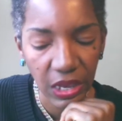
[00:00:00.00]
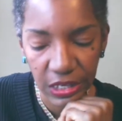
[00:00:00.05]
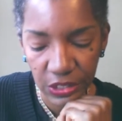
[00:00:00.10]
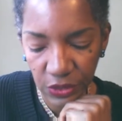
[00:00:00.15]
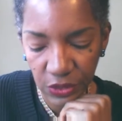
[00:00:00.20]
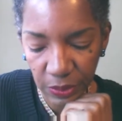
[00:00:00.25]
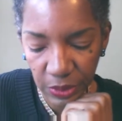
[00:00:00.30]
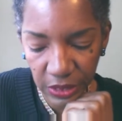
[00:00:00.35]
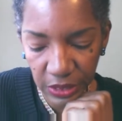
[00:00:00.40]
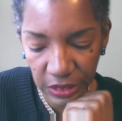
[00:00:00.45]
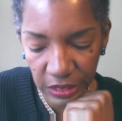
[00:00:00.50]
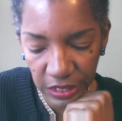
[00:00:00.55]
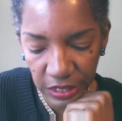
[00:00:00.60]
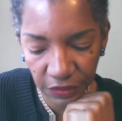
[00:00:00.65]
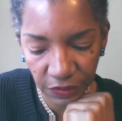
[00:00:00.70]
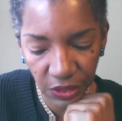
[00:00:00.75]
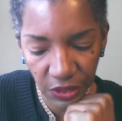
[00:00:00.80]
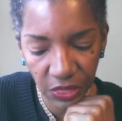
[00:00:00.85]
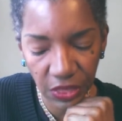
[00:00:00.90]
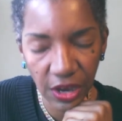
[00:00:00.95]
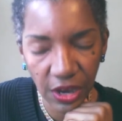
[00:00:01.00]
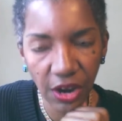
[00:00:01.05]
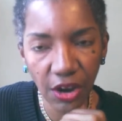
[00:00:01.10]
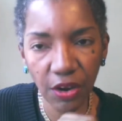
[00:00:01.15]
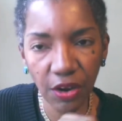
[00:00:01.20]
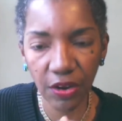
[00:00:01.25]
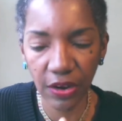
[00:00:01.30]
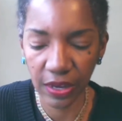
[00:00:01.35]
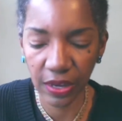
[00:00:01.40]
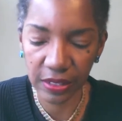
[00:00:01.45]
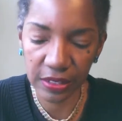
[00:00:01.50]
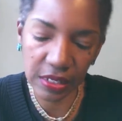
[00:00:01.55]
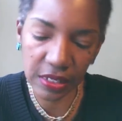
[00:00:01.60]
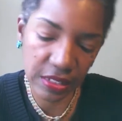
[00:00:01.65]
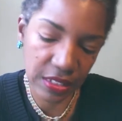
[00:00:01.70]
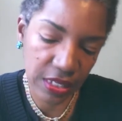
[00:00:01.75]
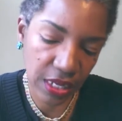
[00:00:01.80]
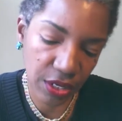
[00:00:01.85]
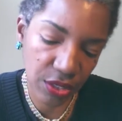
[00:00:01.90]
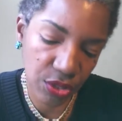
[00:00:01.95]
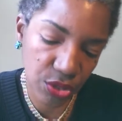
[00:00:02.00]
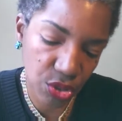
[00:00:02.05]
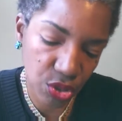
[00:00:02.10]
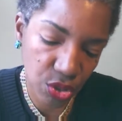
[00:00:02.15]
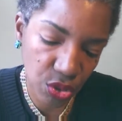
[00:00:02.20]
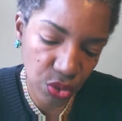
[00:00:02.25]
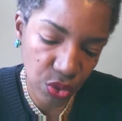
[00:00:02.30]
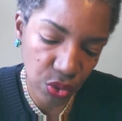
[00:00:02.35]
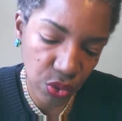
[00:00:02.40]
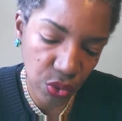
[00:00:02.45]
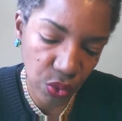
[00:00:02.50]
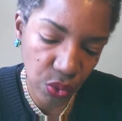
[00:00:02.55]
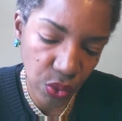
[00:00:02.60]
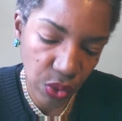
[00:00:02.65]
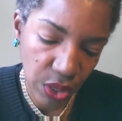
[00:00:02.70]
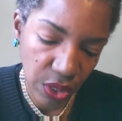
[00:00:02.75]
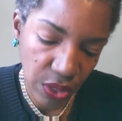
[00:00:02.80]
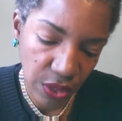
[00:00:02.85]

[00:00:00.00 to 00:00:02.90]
So I'm going to leave it there. As I said, do